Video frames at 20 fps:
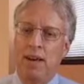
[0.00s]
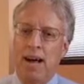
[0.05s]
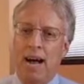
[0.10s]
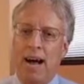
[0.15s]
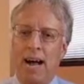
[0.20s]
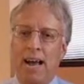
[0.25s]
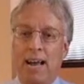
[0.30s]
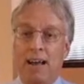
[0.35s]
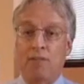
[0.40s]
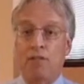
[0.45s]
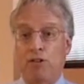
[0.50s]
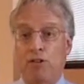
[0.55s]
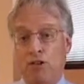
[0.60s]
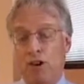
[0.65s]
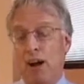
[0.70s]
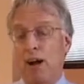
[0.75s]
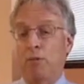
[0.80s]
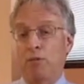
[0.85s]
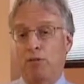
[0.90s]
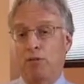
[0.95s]
I have a
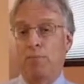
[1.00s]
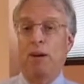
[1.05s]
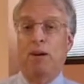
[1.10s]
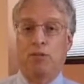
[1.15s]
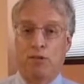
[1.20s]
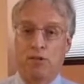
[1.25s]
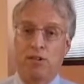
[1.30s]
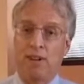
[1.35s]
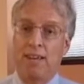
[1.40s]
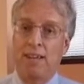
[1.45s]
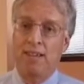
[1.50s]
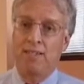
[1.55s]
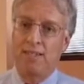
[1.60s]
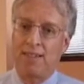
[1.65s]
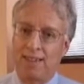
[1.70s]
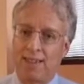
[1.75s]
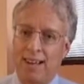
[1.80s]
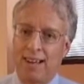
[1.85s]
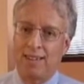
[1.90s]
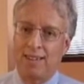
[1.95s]
child with special
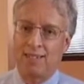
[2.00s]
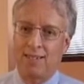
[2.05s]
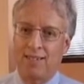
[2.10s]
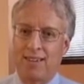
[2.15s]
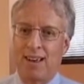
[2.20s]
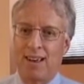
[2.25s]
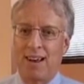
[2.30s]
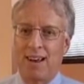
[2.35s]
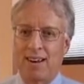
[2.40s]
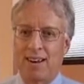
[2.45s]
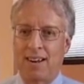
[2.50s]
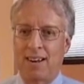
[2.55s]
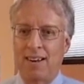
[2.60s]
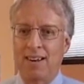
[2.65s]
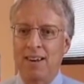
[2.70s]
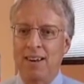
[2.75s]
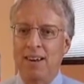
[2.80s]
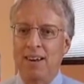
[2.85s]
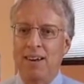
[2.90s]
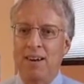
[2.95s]
needs, and that's kind of
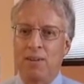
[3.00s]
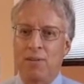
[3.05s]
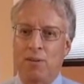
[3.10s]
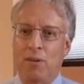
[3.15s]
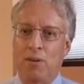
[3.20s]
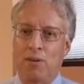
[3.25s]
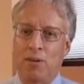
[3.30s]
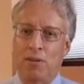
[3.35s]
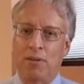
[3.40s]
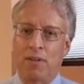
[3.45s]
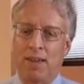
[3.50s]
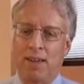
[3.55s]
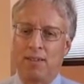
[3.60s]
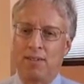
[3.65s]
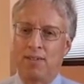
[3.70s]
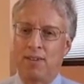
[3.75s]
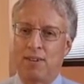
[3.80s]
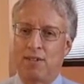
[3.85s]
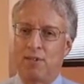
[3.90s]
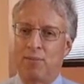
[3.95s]
one of the
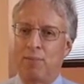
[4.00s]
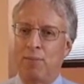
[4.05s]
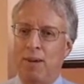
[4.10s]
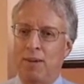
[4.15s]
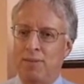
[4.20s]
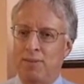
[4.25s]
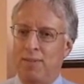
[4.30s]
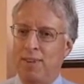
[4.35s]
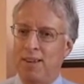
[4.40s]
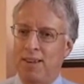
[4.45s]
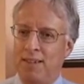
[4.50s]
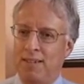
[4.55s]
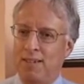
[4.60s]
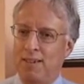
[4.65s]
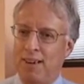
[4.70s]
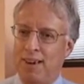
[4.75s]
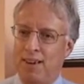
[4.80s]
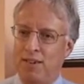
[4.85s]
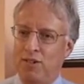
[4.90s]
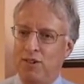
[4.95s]
things
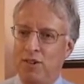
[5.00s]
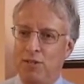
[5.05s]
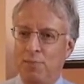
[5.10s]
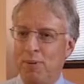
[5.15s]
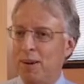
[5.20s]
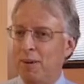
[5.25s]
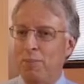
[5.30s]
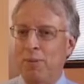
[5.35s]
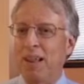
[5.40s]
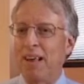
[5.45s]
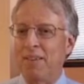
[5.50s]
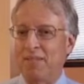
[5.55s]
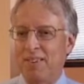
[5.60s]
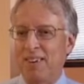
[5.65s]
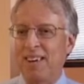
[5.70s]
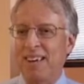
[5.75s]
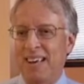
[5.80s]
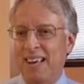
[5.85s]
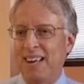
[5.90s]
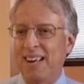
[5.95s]
that she's been a
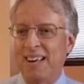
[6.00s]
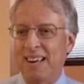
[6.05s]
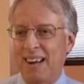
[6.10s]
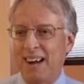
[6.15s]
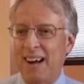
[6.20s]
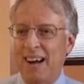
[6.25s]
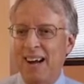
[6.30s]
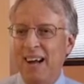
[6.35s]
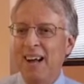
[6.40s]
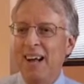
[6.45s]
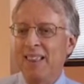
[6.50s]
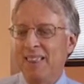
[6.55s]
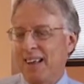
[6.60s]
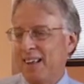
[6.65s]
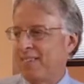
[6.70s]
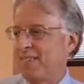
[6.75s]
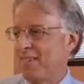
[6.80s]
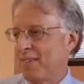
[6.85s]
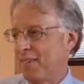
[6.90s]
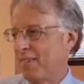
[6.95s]
blessing, and
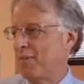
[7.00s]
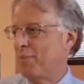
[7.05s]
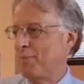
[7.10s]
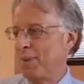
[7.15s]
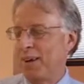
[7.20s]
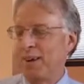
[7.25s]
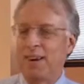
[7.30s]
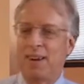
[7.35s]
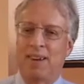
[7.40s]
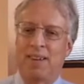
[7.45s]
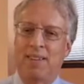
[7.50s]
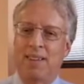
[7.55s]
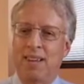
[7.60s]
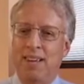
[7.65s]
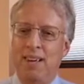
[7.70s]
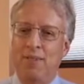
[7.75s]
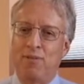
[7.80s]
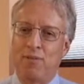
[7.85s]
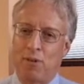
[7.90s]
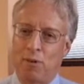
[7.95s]
that's sort of been a
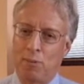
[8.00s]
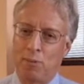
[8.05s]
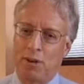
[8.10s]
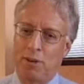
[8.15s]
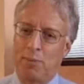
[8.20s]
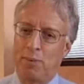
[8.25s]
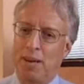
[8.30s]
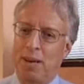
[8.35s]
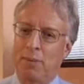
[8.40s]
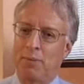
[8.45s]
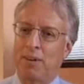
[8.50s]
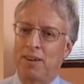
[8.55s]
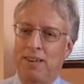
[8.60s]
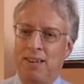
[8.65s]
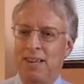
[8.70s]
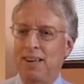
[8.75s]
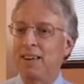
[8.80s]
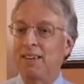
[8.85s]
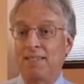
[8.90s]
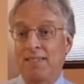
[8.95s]
lead for me to be able to
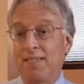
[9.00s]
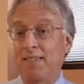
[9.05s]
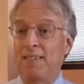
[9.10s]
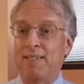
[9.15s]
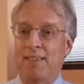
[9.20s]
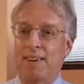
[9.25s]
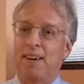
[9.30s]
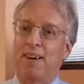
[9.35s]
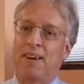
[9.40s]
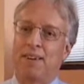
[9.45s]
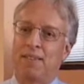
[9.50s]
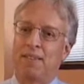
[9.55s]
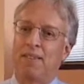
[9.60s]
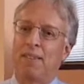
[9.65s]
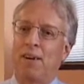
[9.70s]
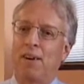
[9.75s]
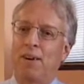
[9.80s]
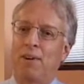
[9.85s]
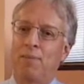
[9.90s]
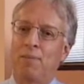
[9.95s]
get into this area of the
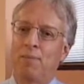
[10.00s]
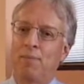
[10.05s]
law.